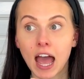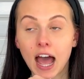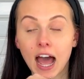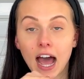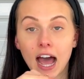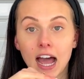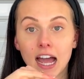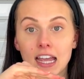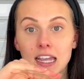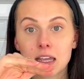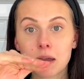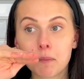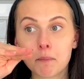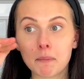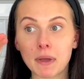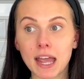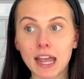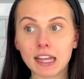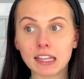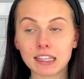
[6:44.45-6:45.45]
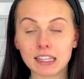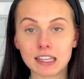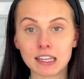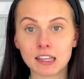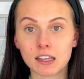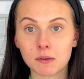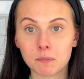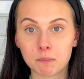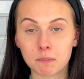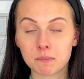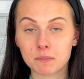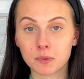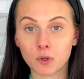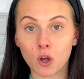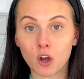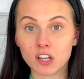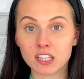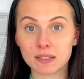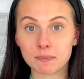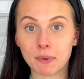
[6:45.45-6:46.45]
I barely
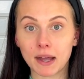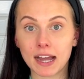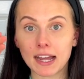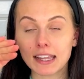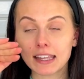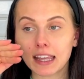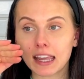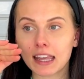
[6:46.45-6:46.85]
got a spike.